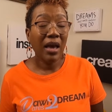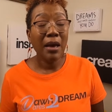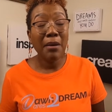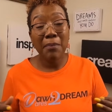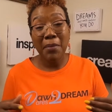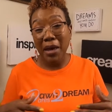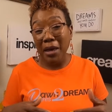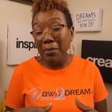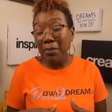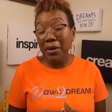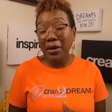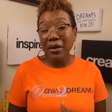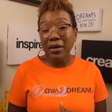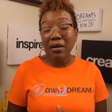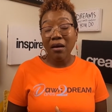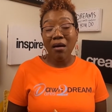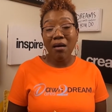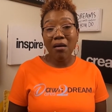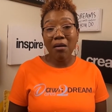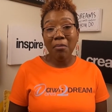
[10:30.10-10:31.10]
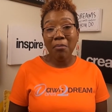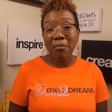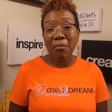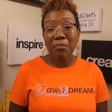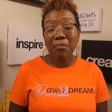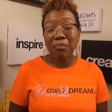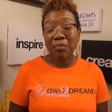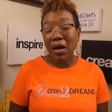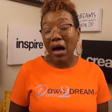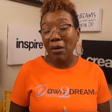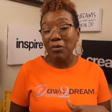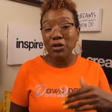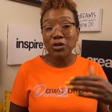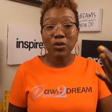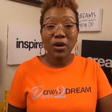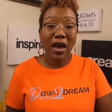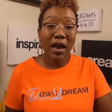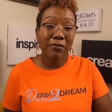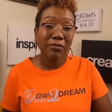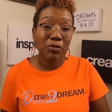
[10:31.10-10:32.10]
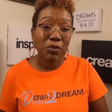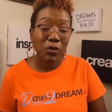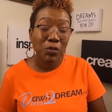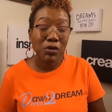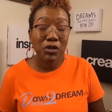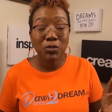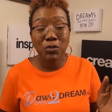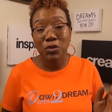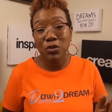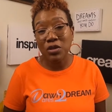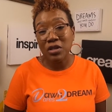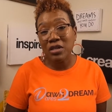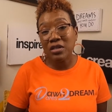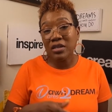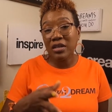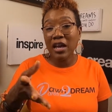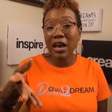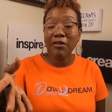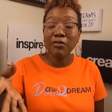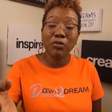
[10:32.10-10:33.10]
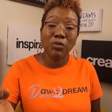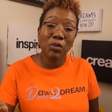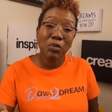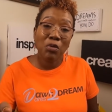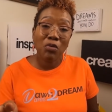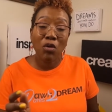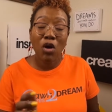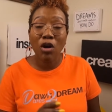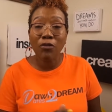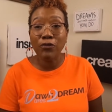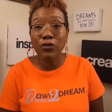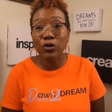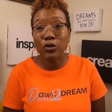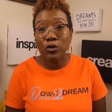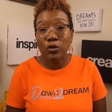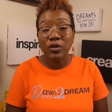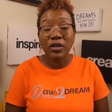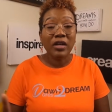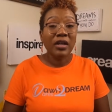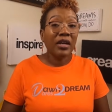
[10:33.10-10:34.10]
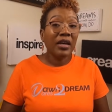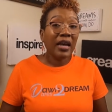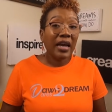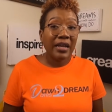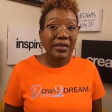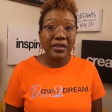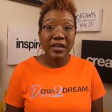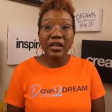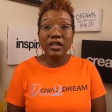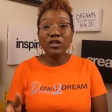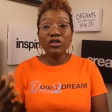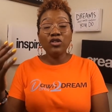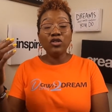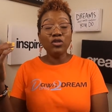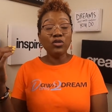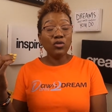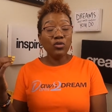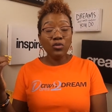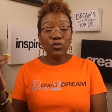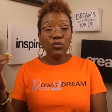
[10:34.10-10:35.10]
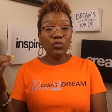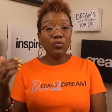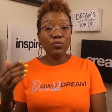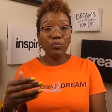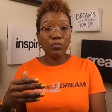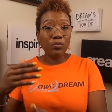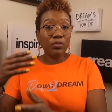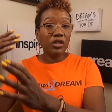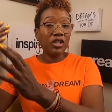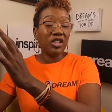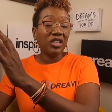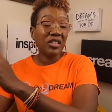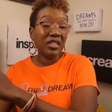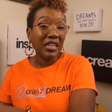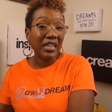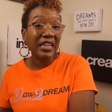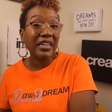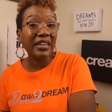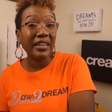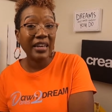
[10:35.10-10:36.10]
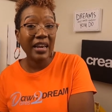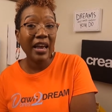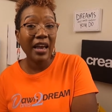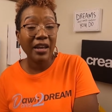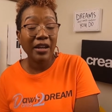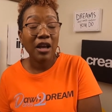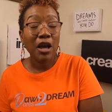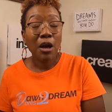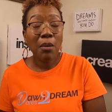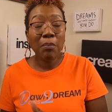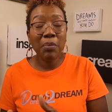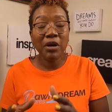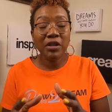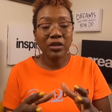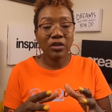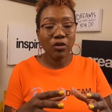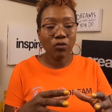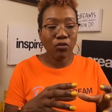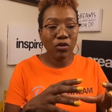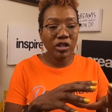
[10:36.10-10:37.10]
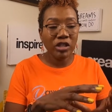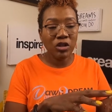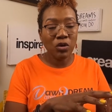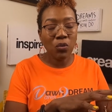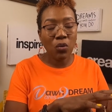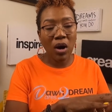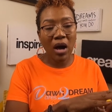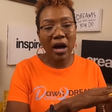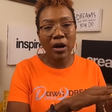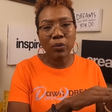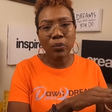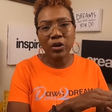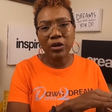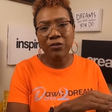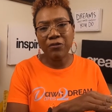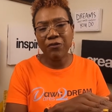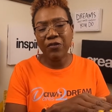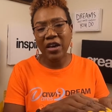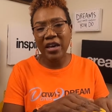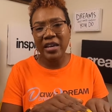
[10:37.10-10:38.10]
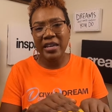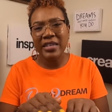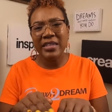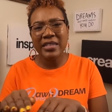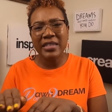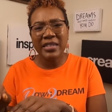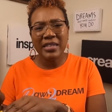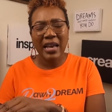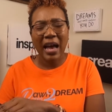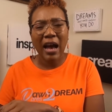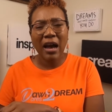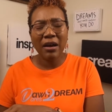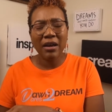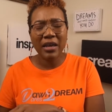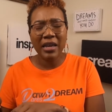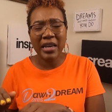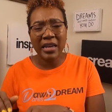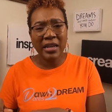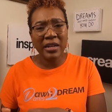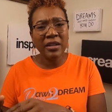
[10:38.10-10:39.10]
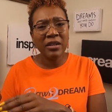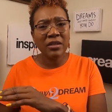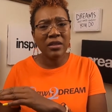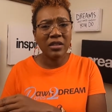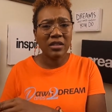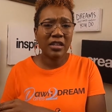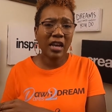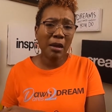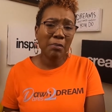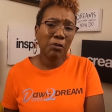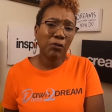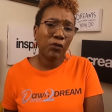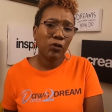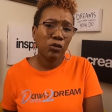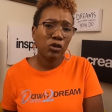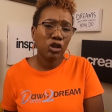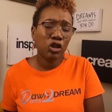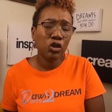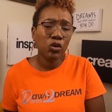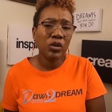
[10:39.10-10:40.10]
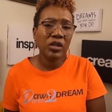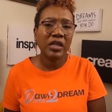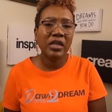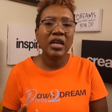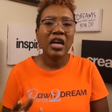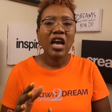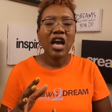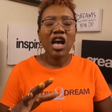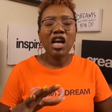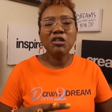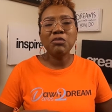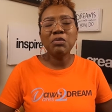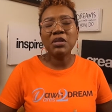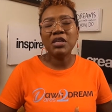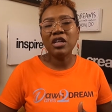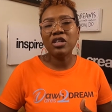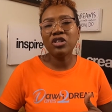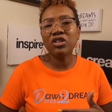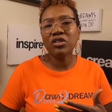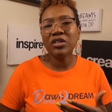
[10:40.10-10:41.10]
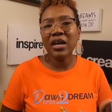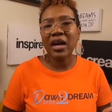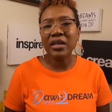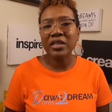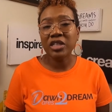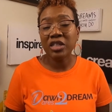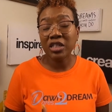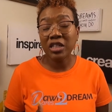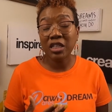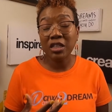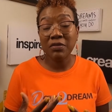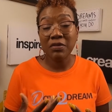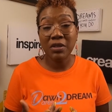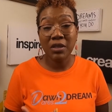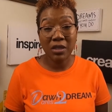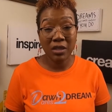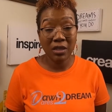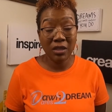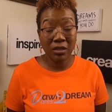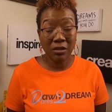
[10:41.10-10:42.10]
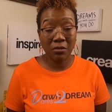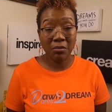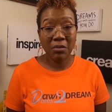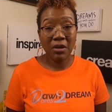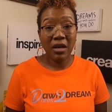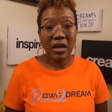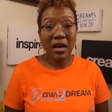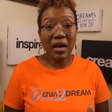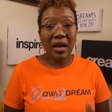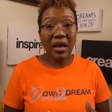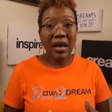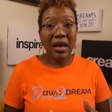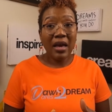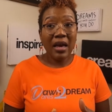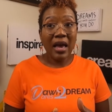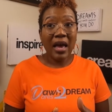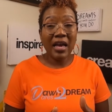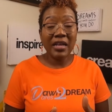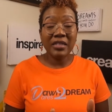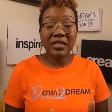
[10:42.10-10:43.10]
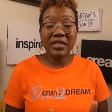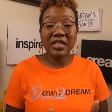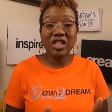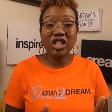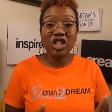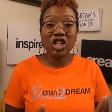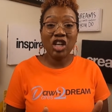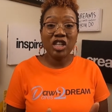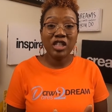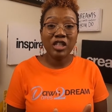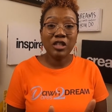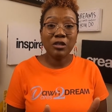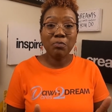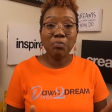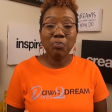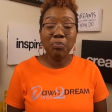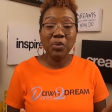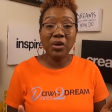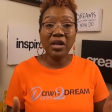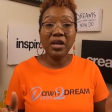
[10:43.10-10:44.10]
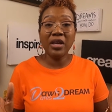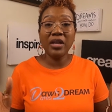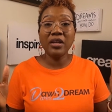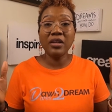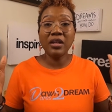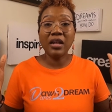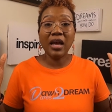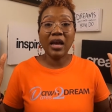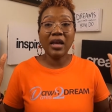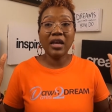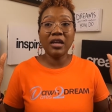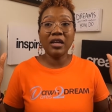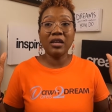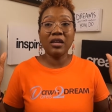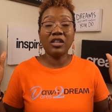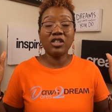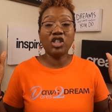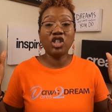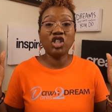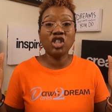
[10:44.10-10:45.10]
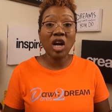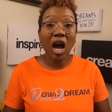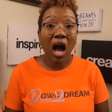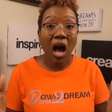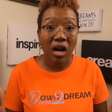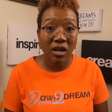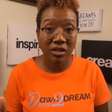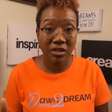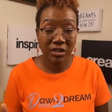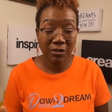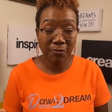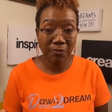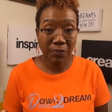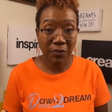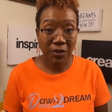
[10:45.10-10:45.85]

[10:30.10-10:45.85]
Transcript: And maybe I would do half the week with smoothies and half the week with raw food, and then just eat again. But the reason why we phase in the type of food that you eat is because your digestive system has just been like shocked.